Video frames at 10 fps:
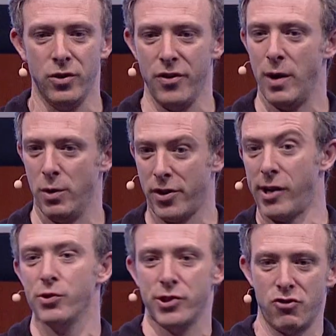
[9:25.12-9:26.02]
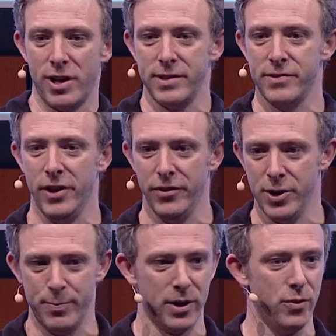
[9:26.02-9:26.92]
the network that I also transferred those
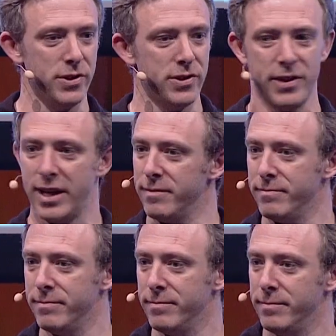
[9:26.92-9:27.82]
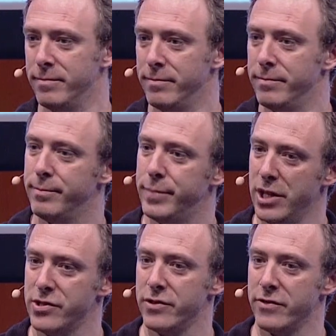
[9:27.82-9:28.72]
bitcoins to that
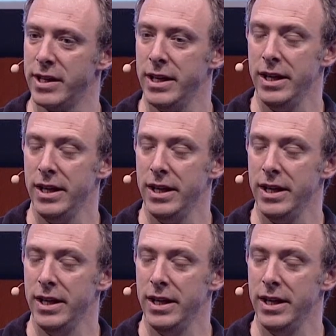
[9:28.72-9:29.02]
person, right?